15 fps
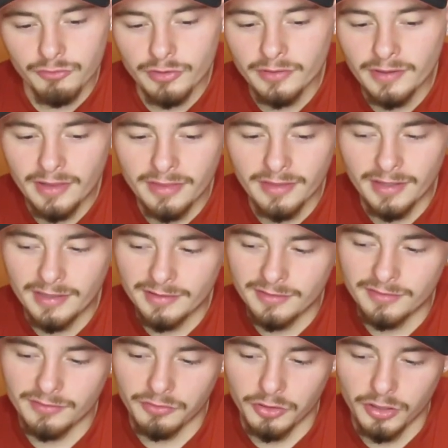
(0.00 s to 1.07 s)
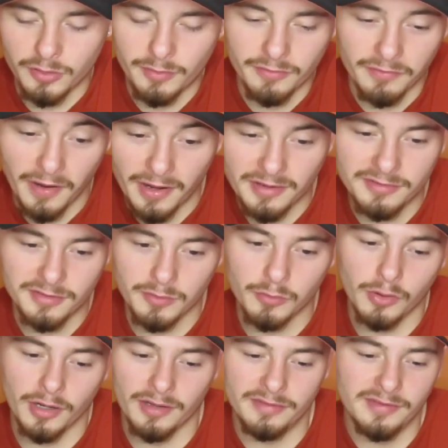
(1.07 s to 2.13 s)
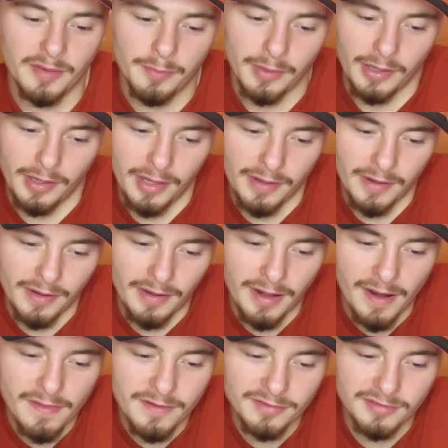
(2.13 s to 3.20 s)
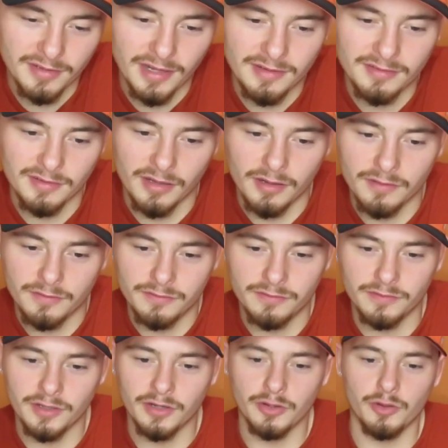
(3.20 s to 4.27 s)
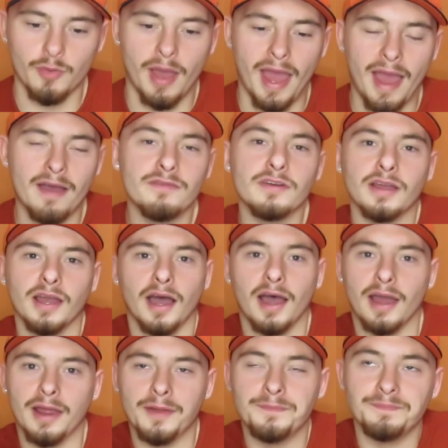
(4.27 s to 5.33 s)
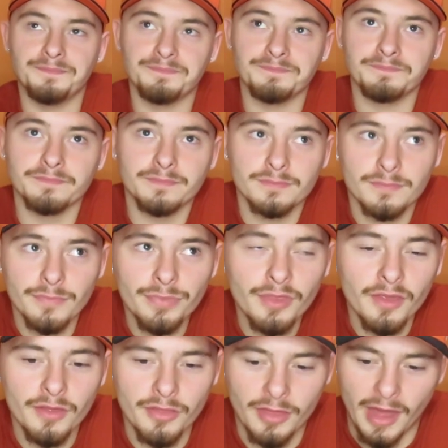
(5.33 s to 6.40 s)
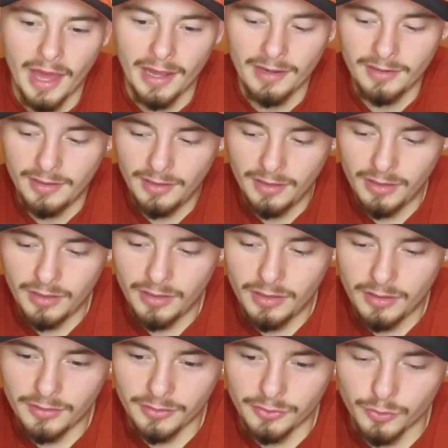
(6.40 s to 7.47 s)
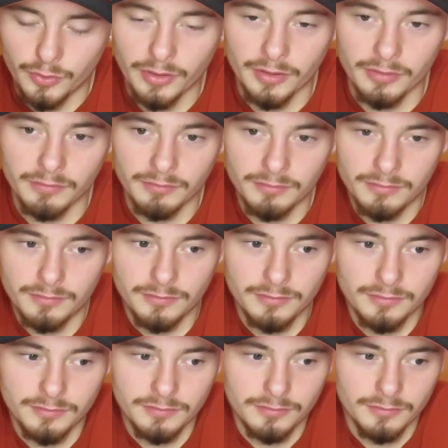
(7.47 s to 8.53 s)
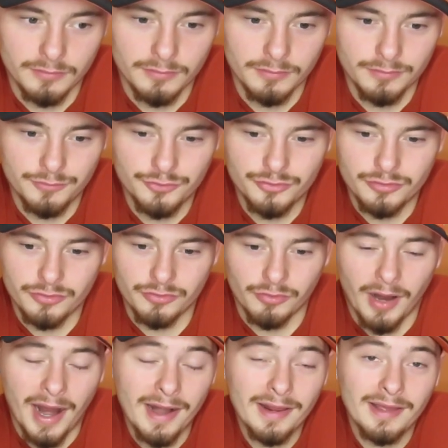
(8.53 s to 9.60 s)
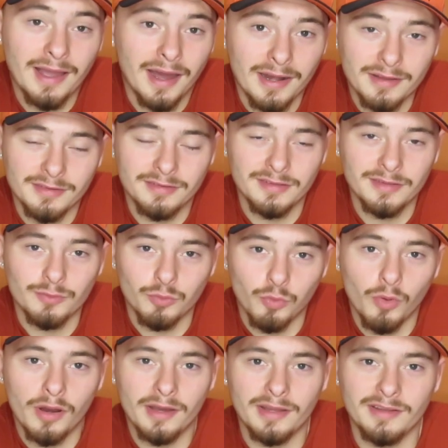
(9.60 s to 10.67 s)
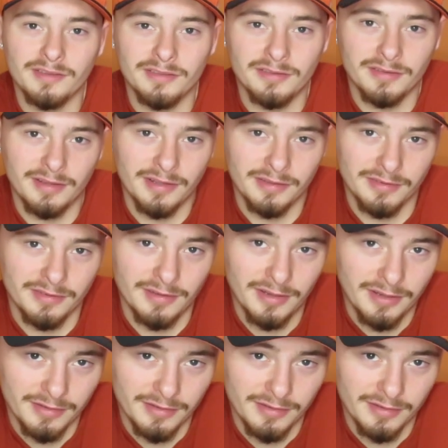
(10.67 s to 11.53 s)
I really think it's going to be very similar to Tippett in the sense of, you have a guy that you can try to kind of see what his